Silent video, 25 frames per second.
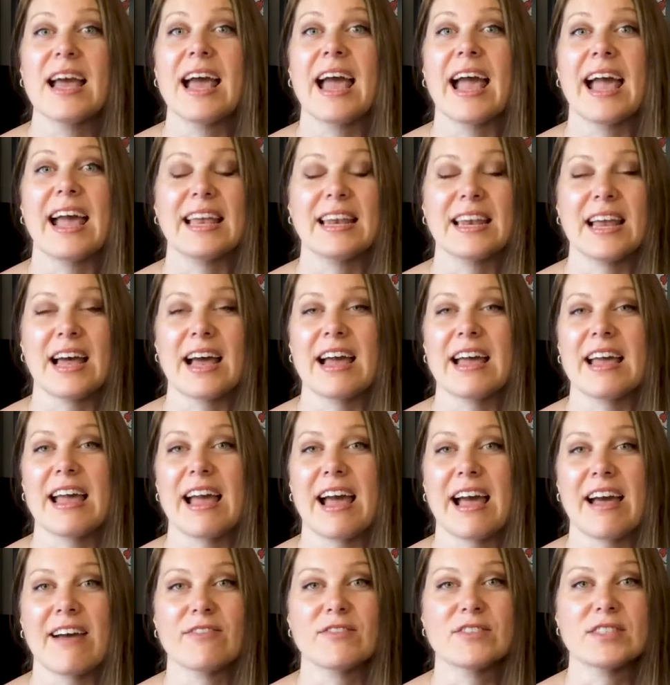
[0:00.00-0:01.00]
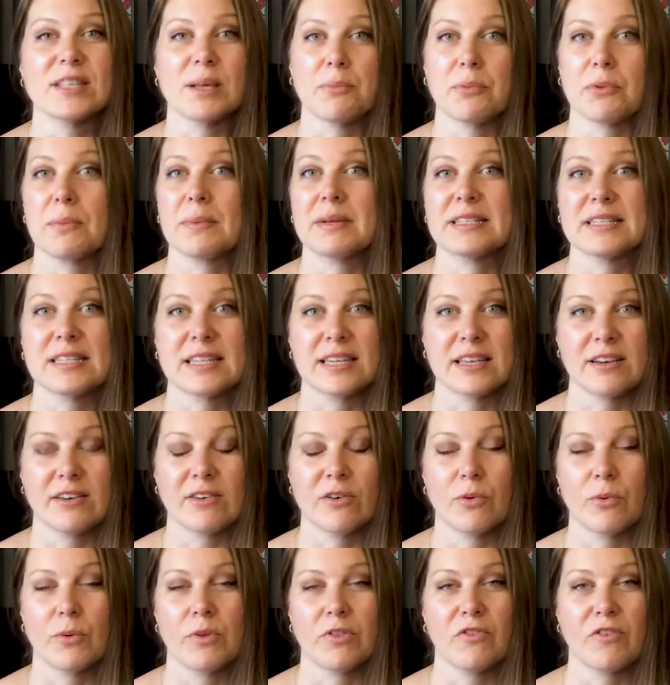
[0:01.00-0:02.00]
And I have supplemented
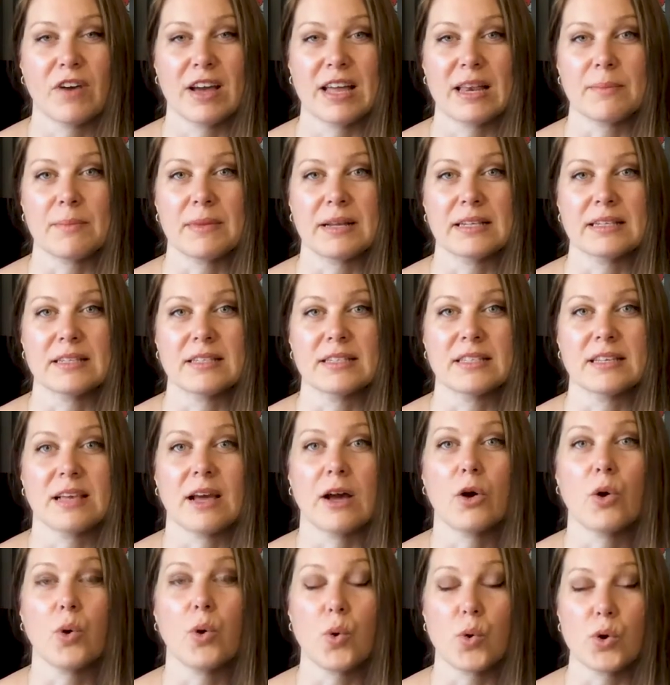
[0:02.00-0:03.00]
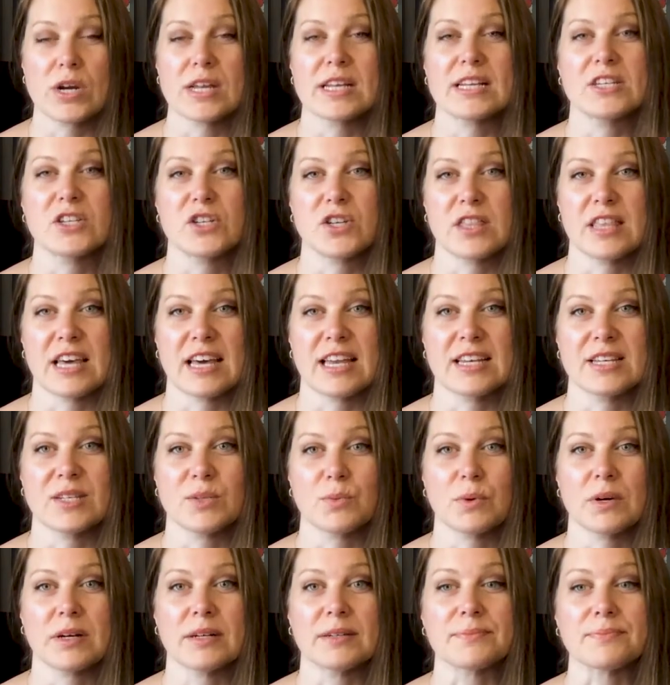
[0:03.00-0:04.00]
with vitamins according to that as
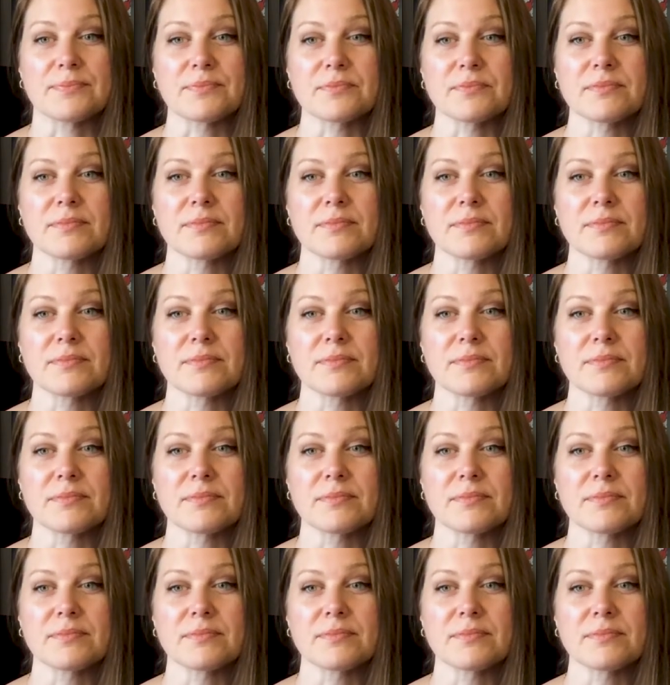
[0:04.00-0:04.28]
well.